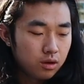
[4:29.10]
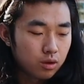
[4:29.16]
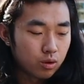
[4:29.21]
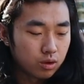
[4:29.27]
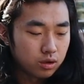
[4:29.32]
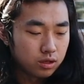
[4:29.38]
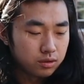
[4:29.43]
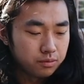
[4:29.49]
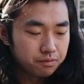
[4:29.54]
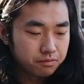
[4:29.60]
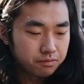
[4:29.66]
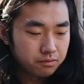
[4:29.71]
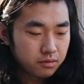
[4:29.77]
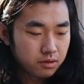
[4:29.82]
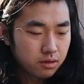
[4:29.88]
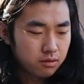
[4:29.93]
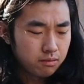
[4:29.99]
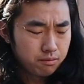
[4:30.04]
or
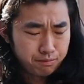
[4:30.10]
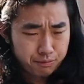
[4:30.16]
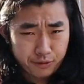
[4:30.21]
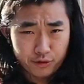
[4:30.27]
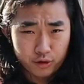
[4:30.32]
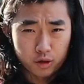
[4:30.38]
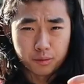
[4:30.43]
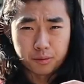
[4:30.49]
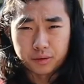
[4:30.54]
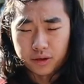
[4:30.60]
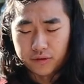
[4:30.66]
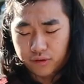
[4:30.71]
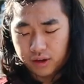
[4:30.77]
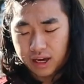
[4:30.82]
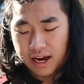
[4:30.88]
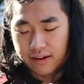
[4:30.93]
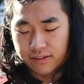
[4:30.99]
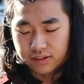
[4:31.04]
preferably if
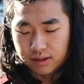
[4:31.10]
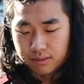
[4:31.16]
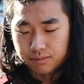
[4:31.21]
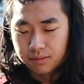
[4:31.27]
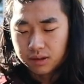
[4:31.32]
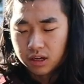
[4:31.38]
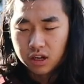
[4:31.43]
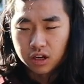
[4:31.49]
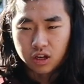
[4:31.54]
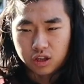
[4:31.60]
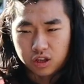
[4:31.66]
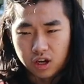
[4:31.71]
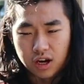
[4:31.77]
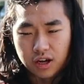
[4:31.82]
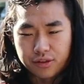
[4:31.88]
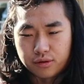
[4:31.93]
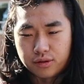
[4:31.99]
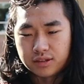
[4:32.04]
you have some
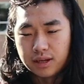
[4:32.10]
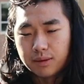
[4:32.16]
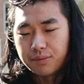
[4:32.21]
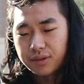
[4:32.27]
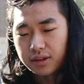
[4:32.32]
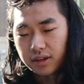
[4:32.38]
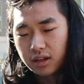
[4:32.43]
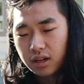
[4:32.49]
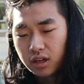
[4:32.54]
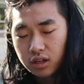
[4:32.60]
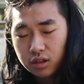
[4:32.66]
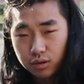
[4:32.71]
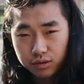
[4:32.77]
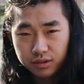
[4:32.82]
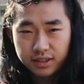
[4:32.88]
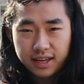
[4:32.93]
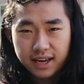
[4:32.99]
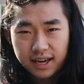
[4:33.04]
cloth or something,
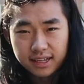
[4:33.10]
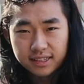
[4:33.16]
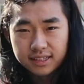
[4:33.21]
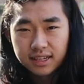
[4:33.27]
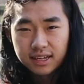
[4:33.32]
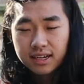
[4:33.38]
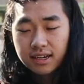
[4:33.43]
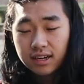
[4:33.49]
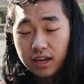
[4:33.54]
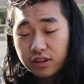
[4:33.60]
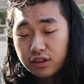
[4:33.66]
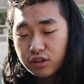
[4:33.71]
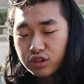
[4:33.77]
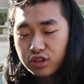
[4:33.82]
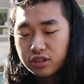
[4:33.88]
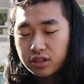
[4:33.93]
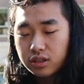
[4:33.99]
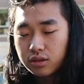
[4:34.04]
use that, and then
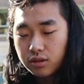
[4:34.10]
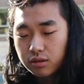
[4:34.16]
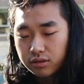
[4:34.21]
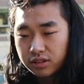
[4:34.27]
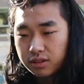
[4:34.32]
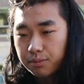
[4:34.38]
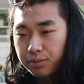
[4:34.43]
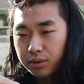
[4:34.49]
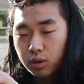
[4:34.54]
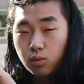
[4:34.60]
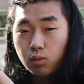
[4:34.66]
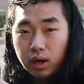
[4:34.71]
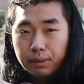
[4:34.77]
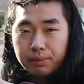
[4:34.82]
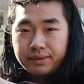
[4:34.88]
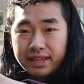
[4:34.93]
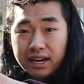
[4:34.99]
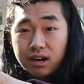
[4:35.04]
you're just going to simply
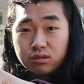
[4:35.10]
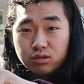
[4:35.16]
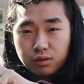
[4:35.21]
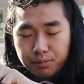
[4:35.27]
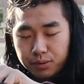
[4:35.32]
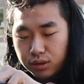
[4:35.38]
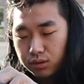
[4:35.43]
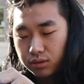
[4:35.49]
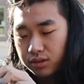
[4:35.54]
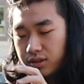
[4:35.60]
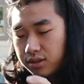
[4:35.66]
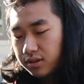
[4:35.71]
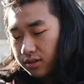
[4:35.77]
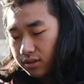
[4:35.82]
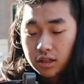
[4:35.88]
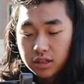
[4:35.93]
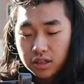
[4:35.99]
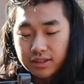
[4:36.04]
wipe down your boot.
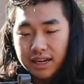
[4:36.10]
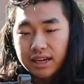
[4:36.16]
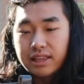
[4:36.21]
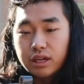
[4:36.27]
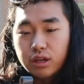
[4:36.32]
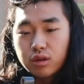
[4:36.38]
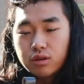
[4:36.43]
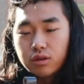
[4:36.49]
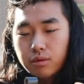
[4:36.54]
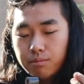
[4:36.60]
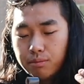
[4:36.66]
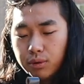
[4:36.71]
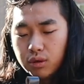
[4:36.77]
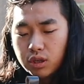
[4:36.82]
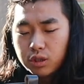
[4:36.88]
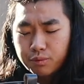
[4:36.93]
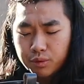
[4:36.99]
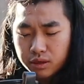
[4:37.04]
So now that your
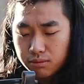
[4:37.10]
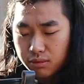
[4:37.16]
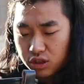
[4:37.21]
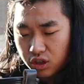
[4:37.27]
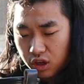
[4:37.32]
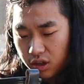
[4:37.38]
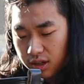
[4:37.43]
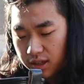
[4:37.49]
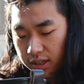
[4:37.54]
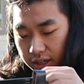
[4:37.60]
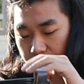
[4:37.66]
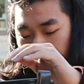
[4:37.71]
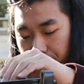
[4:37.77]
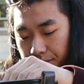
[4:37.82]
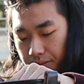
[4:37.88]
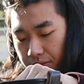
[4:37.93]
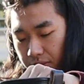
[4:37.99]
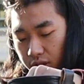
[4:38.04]
boot is pretty much all
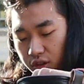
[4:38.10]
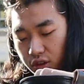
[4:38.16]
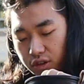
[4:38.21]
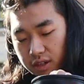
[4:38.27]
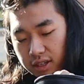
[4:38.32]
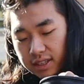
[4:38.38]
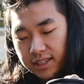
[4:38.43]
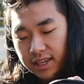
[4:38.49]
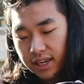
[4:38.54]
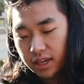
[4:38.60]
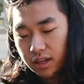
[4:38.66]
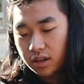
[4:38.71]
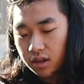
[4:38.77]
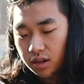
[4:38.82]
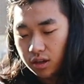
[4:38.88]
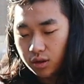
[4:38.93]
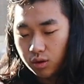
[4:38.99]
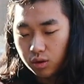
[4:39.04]
clean, you're going to take
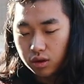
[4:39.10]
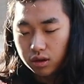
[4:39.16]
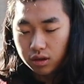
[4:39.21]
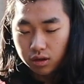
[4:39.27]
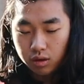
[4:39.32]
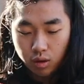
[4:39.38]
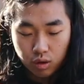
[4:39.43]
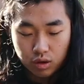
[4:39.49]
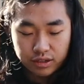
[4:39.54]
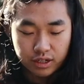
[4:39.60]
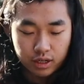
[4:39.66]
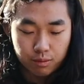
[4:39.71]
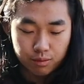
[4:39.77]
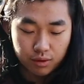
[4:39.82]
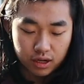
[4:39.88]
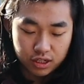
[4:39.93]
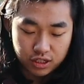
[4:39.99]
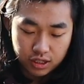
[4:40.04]
your horsehair
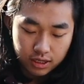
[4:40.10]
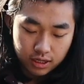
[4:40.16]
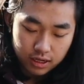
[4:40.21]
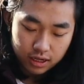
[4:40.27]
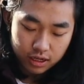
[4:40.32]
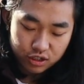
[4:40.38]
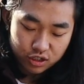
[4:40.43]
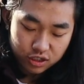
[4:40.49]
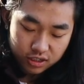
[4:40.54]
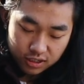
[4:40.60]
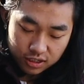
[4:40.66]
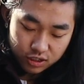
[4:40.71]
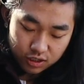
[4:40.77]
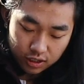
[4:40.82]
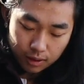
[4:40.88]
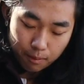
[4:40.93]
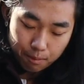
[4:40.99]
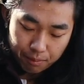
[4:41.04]
brush and you're just going to
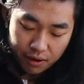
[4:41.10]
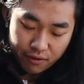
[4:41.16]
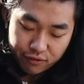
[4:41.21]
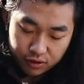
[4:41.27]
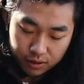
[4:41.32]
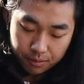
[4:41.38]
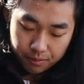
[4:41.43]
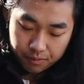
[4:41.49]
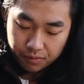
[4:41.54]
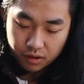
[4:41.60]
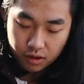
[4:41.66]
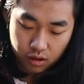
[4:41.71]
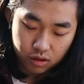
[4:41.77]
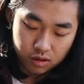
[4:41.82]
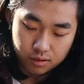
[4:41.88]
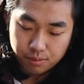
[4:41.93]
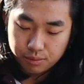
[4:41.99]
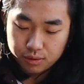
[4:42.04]
start buffing
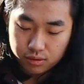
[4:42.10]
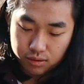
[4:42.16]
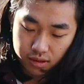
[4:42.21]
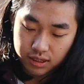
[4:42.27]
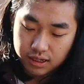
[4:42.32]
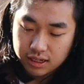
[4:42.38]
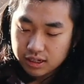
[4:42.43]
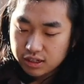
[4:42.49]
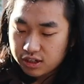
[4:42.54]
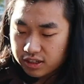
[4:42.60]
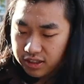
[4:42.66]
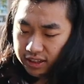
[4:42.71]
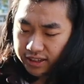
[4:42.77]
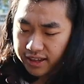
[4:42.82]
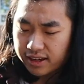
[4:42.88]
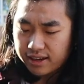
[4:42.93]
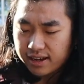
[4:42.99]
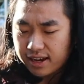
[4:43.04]
your boot just to
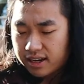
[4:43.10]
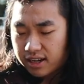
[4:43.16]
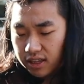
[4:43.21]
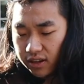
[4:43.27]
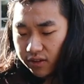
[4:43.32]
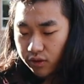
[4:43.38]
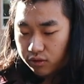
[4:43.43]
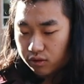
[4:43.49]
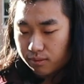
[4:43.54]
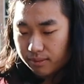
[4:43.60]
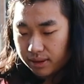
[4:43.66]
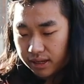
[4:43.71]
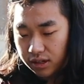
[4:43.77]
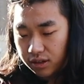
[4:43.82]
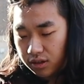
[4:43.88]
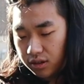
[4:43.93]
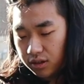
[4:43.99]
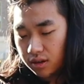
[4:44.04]
get any of the
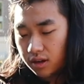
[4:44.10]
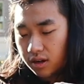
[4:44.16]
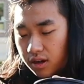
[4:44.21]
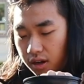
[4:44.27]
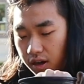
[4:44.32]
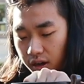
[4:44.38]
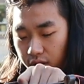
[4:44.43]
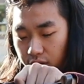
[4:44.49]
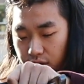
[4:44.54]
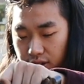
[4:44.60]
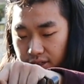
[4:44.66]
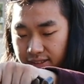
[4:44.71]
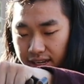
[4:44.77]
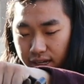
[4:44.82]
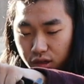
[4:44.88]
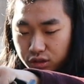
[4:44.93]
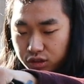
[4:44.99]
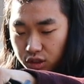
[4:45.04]
remainder of the
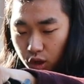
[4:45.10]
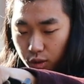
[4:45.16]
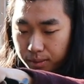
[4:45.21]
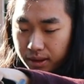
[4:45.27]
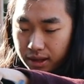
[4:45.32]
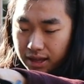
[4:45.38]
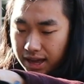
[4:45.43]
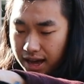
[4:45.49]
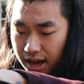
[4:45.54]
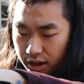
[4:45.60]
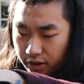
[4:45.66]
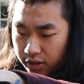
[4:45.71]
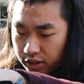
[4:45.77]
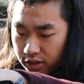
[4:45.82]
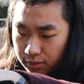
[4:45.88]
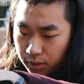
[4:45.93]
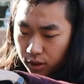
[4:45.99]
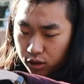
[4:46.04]
saddle soap out of
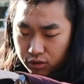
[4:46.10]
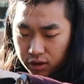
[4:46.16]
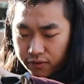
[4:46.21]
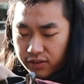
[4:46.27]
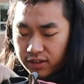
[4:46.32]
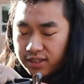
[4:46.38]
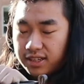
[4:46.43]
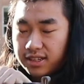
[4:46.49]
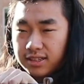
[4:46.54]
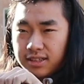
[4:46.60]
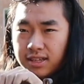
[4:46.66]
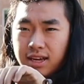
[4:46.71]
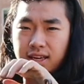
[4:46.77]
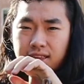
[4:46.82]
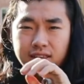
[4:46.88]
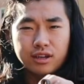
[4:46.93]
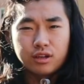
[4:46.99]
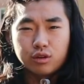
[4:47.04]
the small crevices
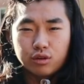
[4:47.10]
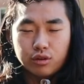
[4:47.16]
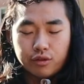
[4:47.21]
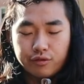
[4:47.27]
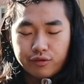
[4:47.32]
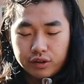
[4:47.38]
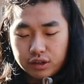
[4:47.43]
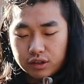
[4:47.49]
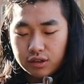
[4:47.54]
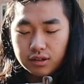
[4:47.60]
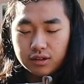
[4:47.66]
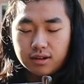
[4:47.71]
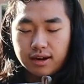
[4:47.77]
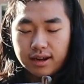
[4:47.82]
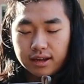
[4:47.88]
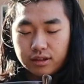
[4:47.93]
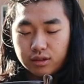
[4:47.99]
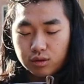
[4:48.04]
that your finger
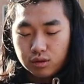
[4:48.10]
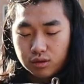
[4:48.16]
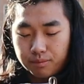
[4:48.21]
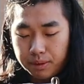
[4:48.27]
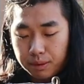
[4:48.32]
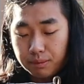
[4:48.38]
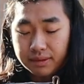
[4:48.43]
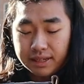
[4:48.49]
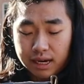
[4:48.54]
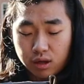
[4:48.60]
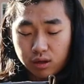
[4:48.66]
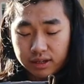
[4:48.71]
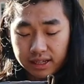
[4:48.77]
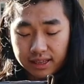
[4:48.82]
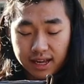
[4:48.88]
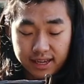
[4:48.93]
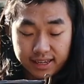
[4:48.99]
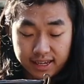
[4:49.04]
and your paper towel
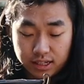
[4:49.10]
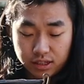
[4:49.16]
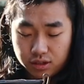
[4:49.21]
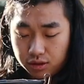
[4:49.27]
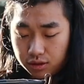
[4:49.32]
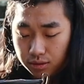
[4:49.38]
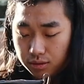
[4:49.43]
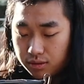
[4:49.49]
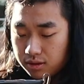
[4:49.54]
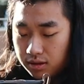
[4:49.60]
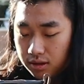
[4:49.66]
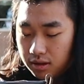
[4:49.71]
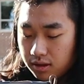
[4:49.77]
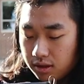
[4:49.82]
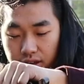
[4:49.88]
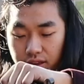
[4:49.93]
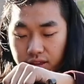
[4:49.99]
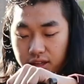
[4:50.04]
cannot get to.
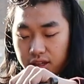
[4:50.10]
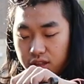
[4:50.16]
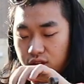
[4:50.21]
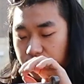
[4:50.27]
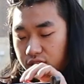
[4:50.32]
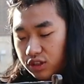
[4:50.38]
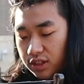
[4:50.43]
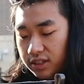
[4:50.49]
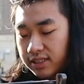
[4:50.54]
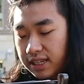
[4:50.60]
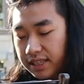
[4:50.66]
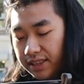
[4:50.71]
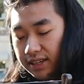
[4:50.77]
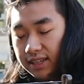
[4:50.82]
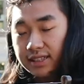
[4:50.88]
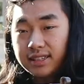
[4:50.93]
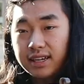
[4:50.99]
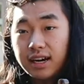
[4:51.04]
And then you can just set
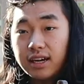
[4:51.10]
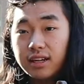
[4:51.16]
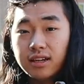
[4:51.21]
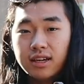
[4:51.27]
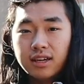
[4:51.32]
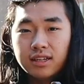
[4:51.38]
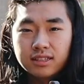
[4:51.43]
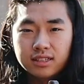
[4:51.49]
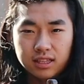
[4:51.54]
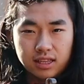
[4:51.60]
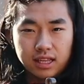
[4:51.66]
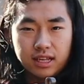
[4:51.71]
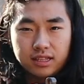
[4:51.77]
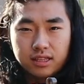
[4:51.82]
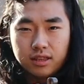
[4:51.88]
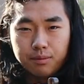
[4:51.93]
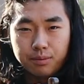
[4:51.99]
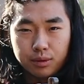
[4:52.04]
that aside to
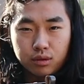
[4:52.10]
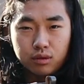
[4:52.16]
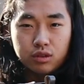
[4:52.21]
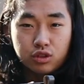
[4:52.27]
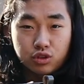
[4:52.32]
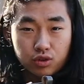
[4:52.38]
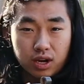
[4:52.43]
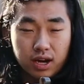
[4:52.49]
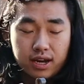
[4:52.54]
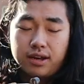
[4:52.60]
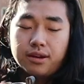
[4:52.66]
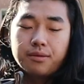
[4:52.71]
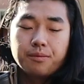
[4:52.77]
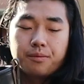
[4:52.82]
let the boot dry.